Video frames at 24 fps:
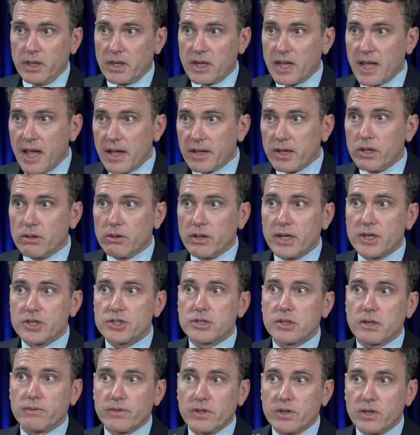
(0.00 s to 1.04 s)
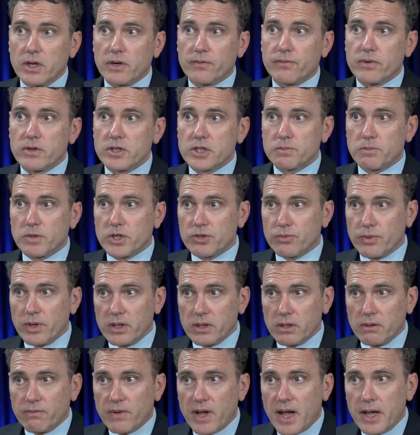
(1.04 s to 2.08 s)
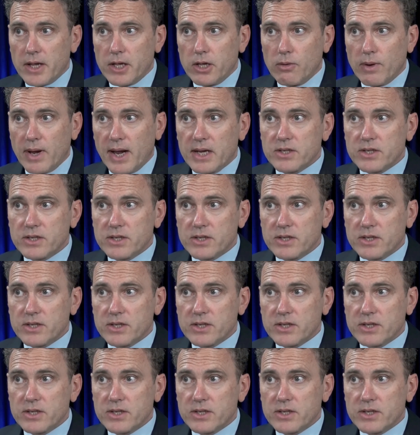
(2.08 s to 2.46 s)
a calculation of the difference between the value